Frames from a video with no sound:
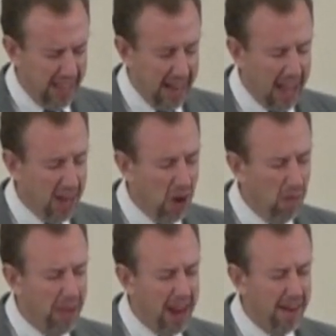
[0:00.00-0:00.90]
And I
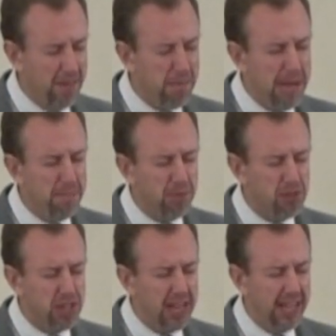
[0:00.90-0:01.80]
know that of the people
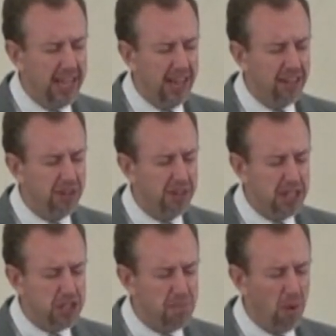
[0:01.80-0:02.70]
sitting here to,
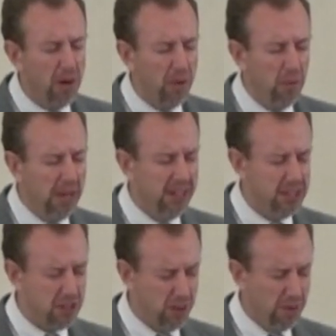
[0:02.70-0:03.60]
this morning with
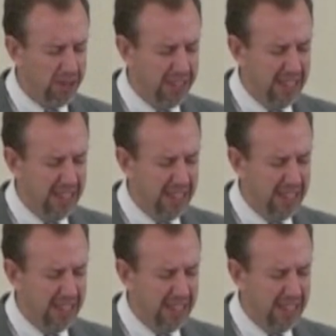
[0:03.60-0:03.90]
us, Lord,